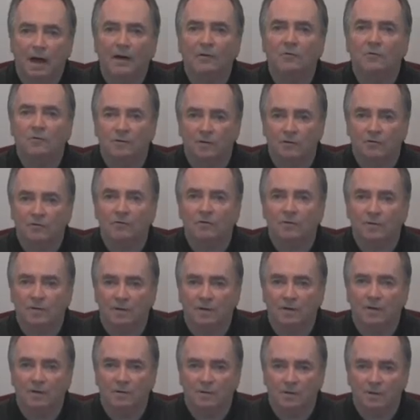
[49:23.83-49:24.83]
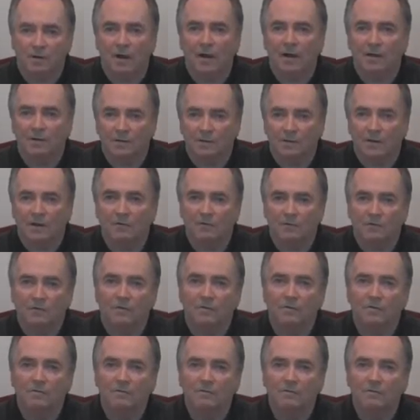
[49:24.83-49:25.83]
I trust in the God that I
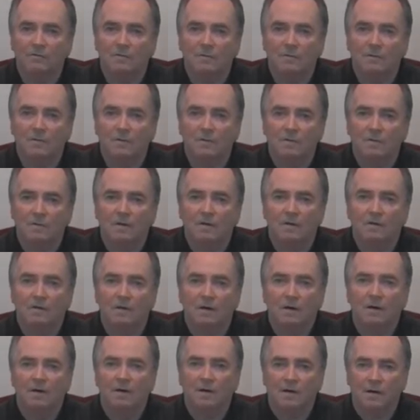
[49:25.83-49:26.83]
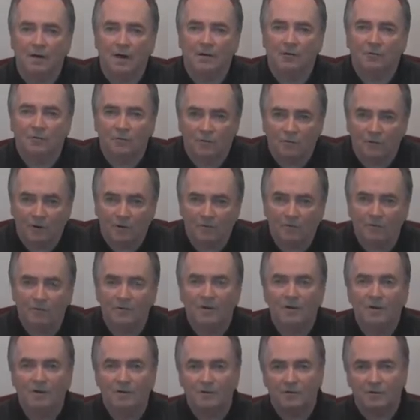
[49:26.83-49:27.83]
serve. And I
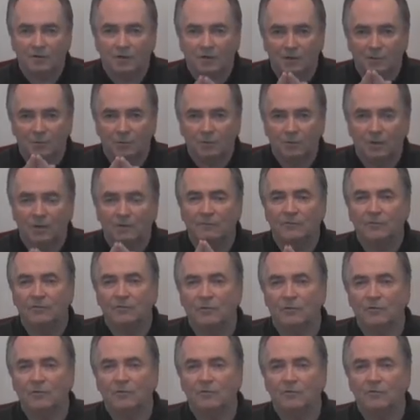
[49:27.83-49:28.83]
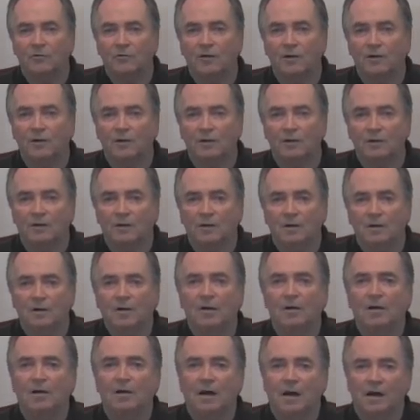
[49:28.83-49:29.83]
trust that he will give us understanding
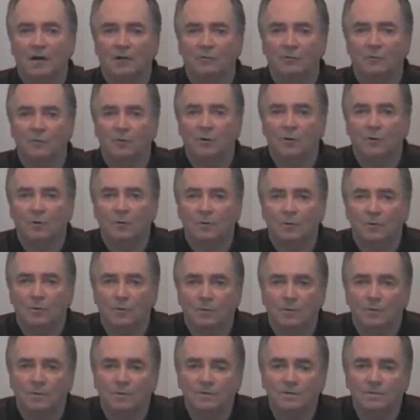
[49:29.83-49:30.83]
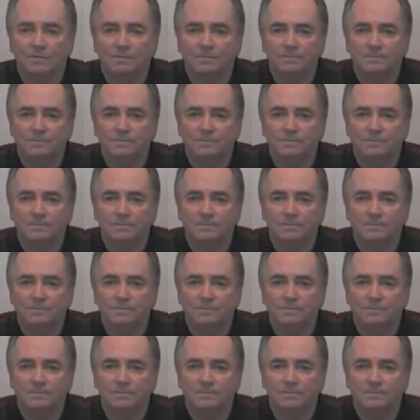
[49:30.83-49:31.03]
as we go along.